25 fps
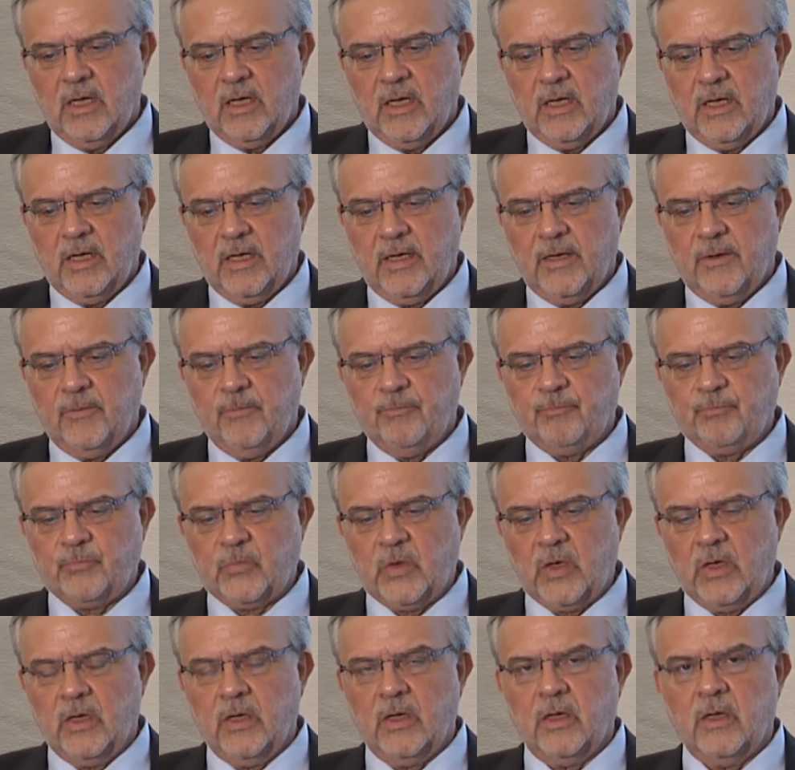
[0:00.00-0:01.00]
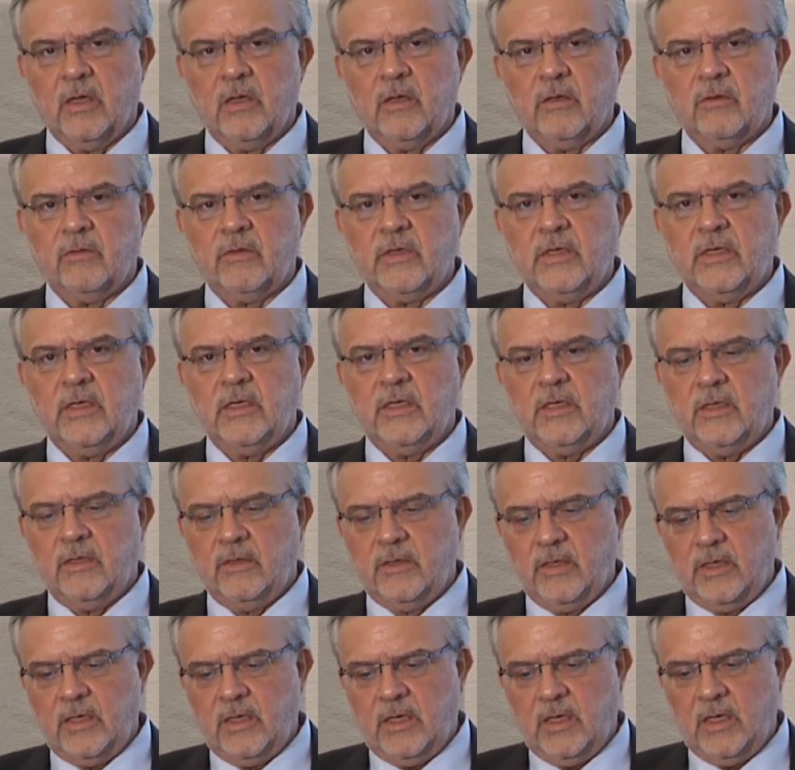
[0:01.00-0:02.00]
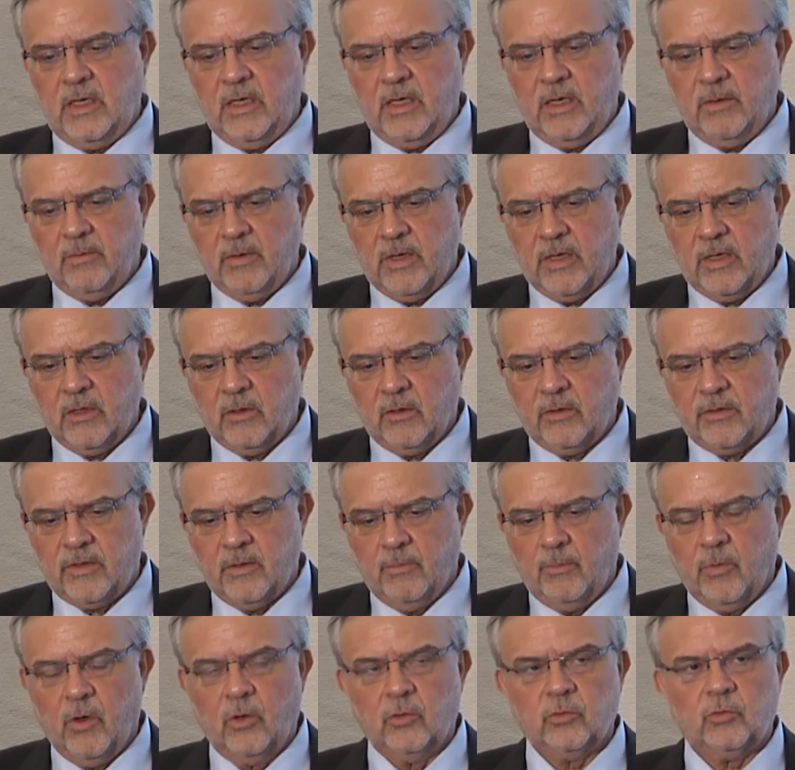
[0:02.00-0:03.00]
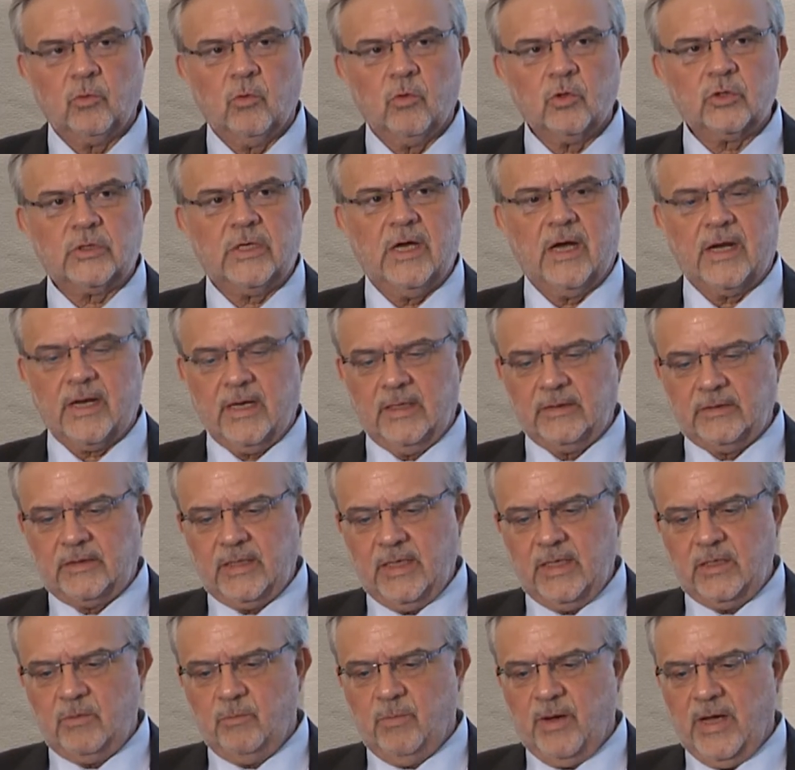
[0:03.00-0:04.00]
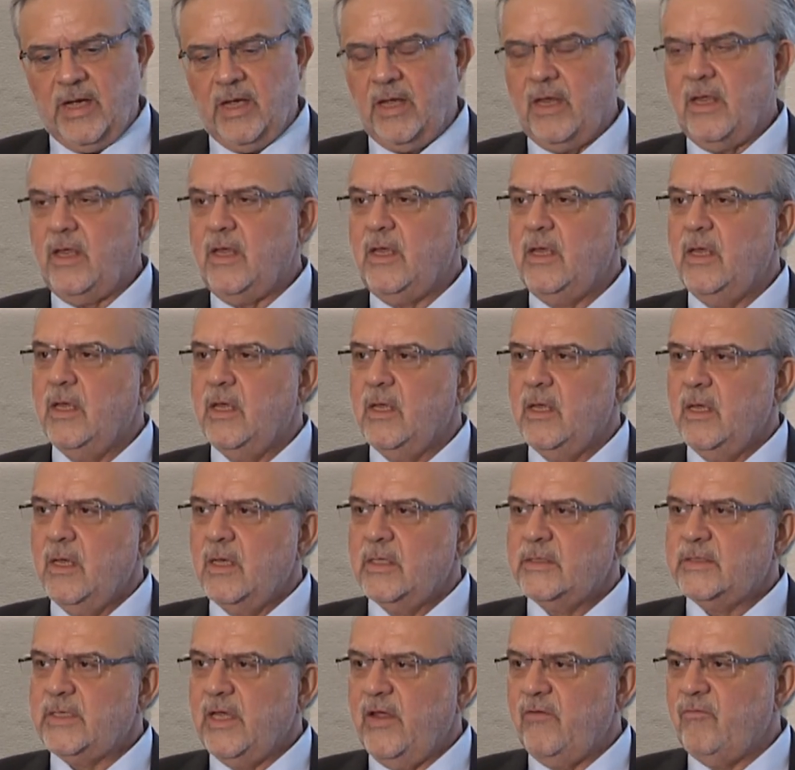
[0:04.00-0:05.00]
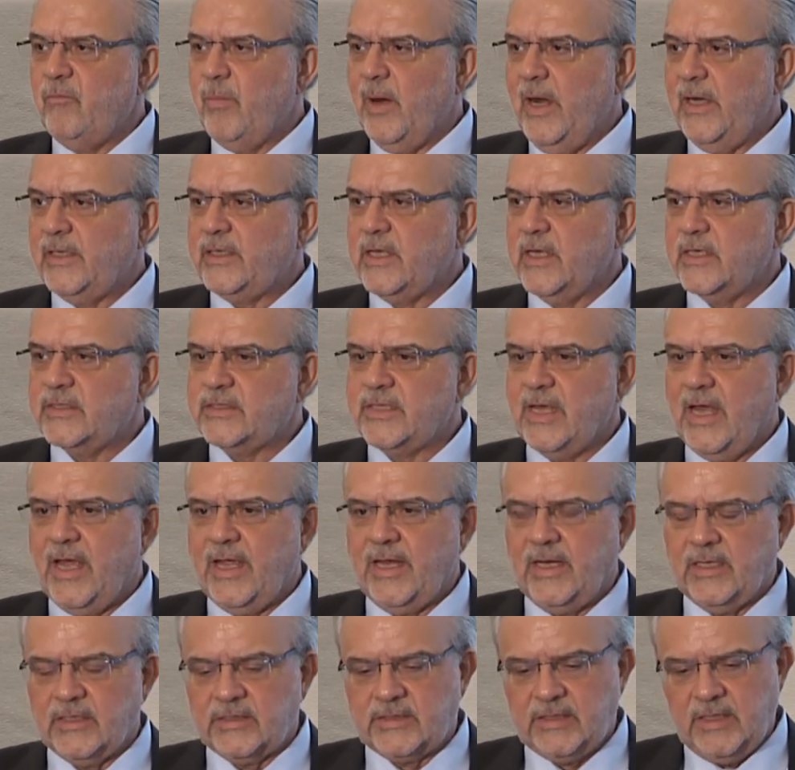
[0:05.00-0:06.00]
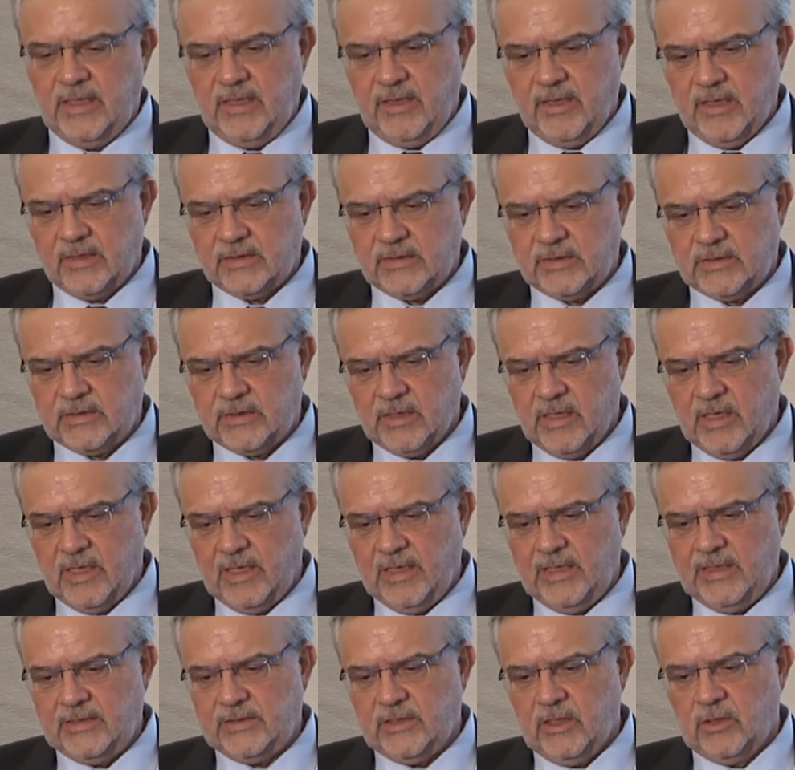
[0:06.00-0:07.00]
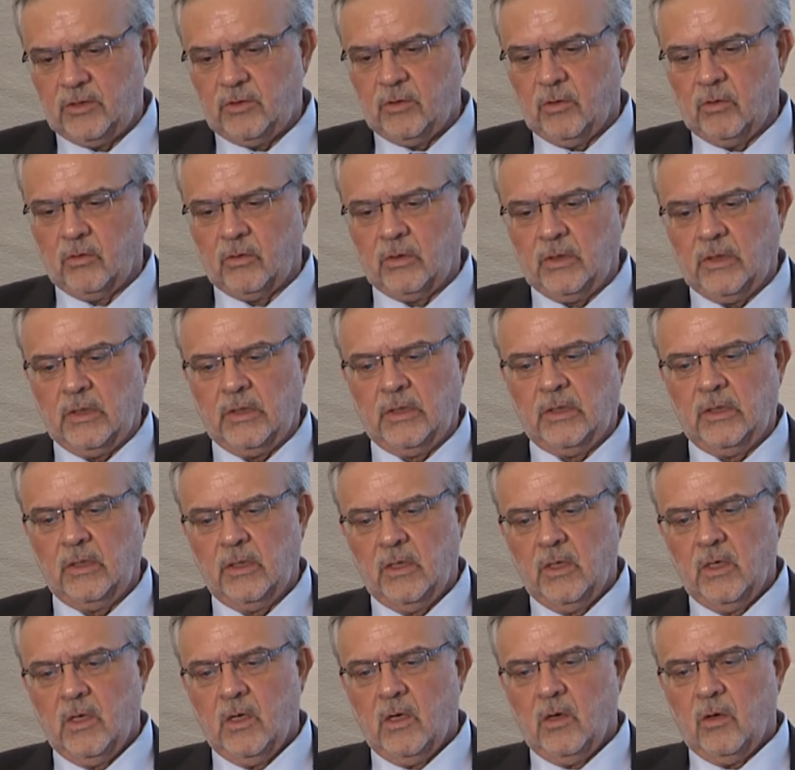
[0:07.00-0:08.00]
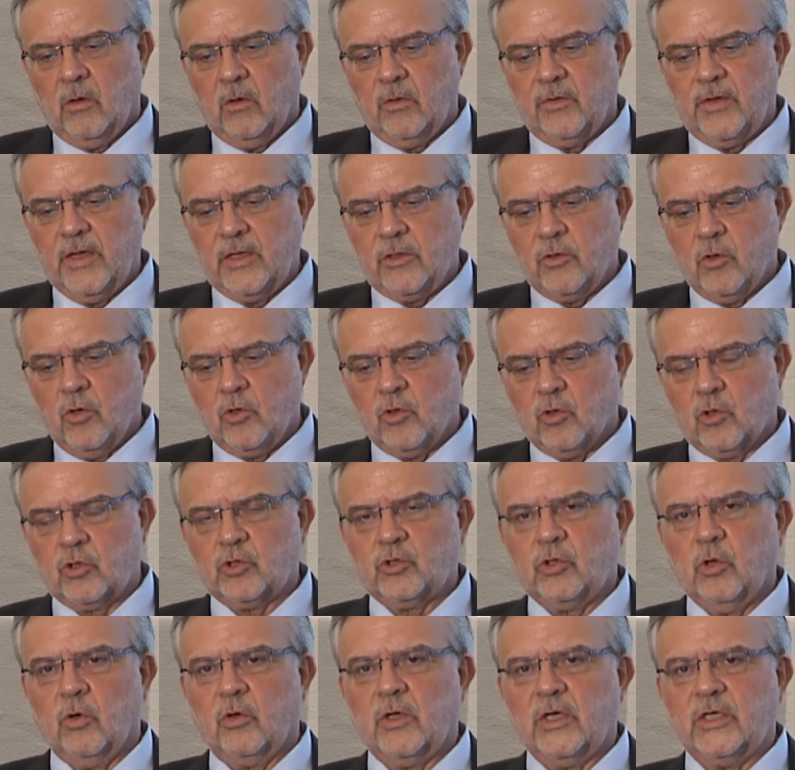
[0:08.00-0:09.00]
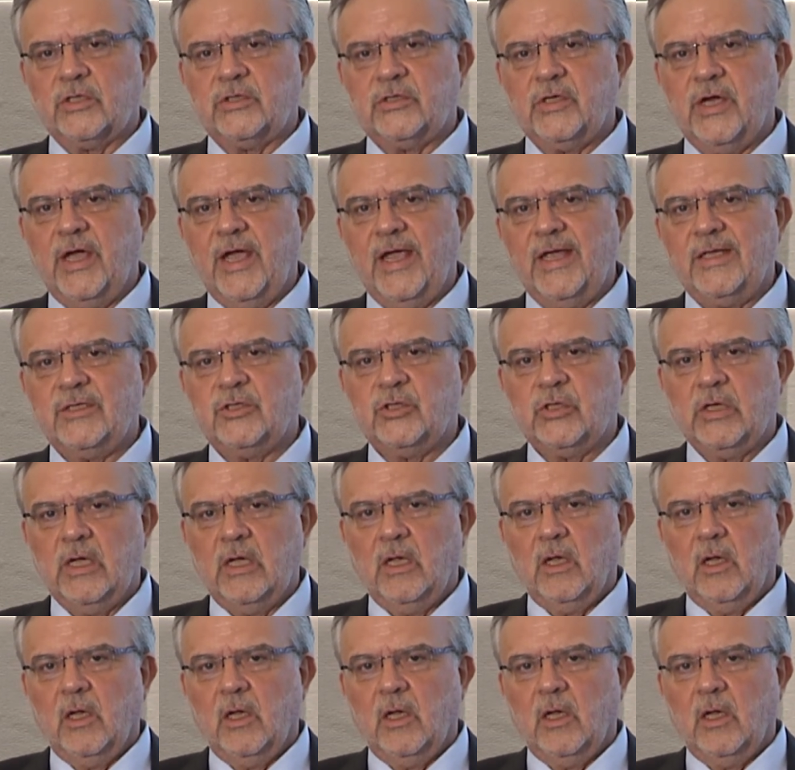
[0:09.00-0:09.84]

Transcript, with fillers: um, uh, the, the, the bond was guaranteed by Safe Bulkers INC that's uh, listed on, uh, on the New York Stock Exchange.